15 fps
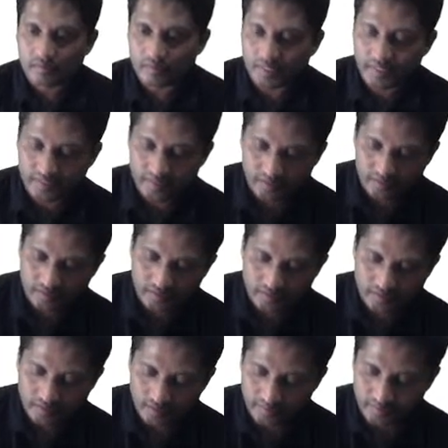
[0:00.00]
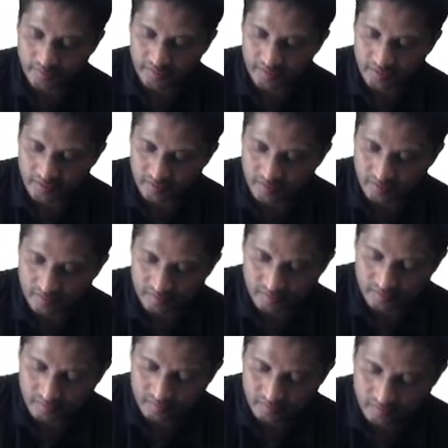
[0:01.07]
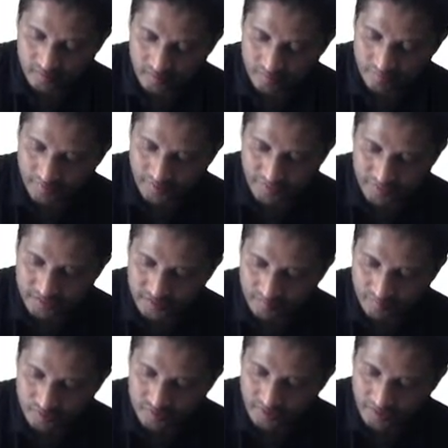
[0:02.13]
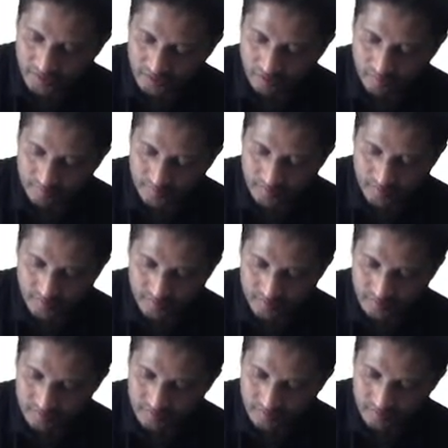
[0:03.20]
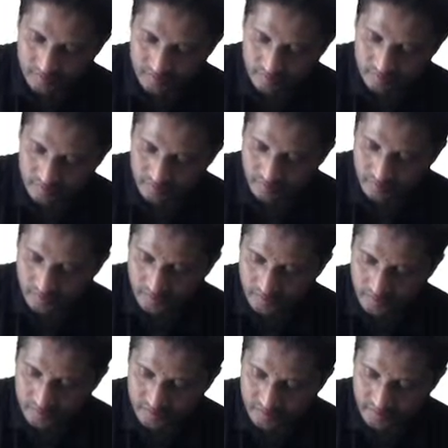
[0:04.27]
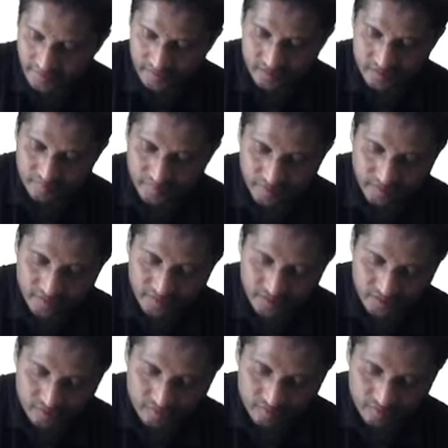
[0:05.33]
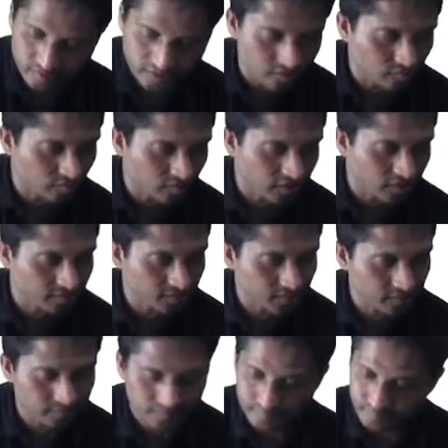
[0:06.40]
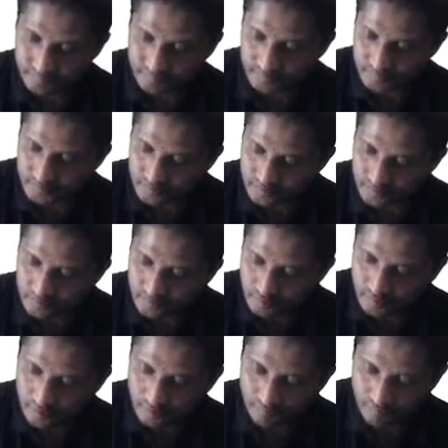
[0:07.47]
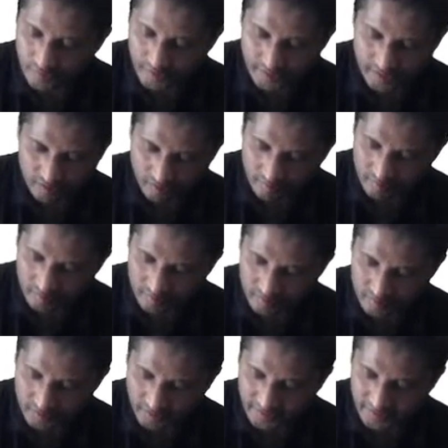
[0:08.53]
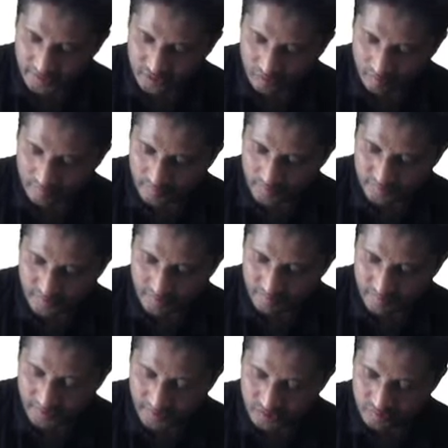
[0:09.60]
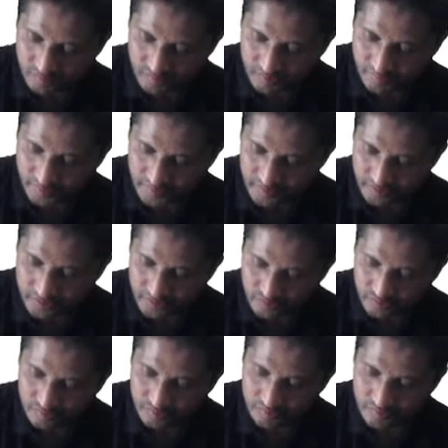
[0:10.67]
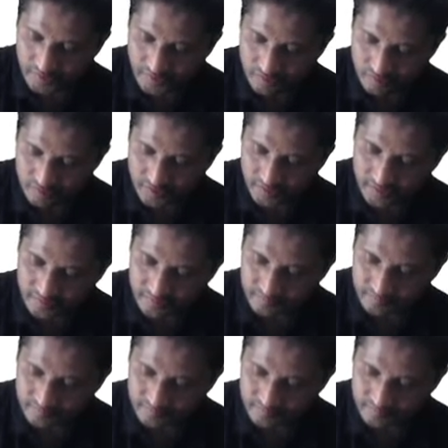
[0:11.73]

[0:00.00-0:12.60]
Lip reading: Okay, and then if I take suppose sine common, it is 3x. Between these two terms, if you take sin x common, 3 minus 1 minus 2 into sine.